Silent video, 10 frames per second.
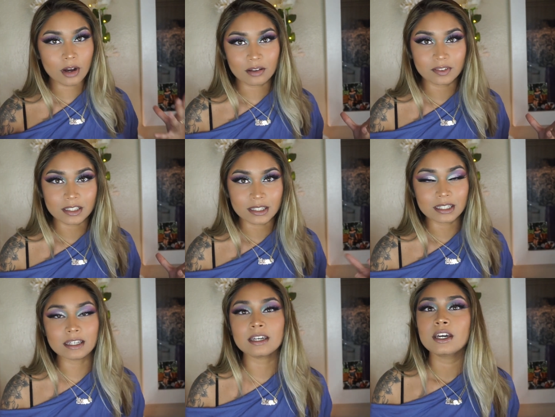
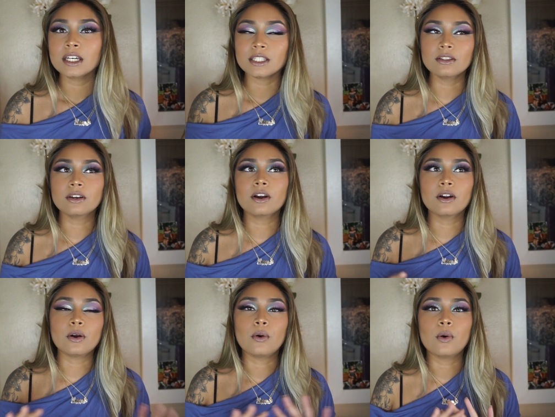obviously. So there
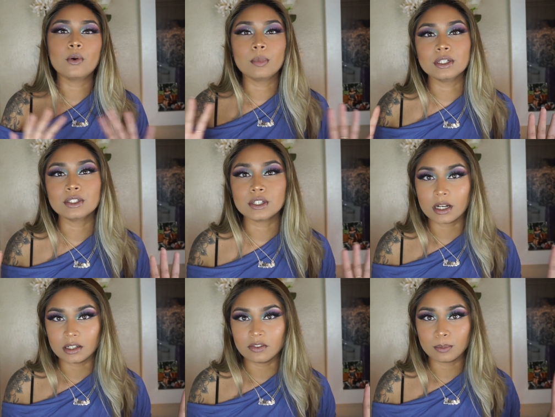are a whole bunch
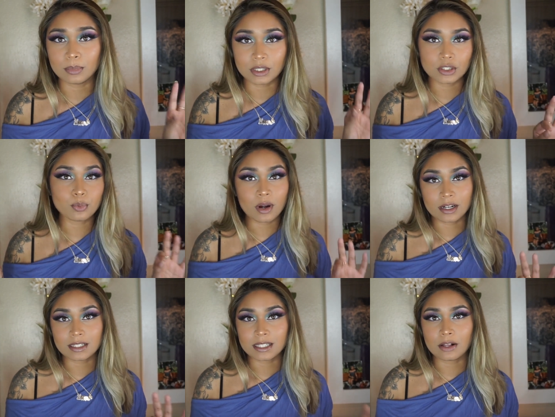of bleach
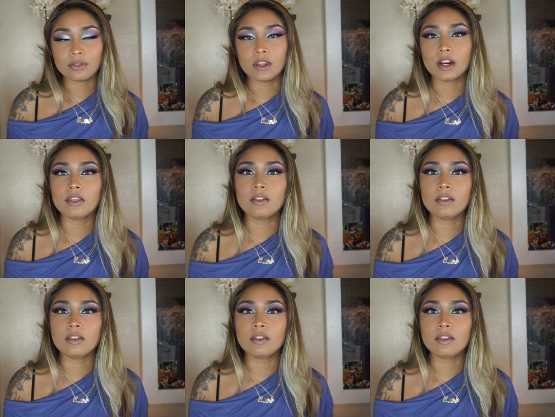products out there.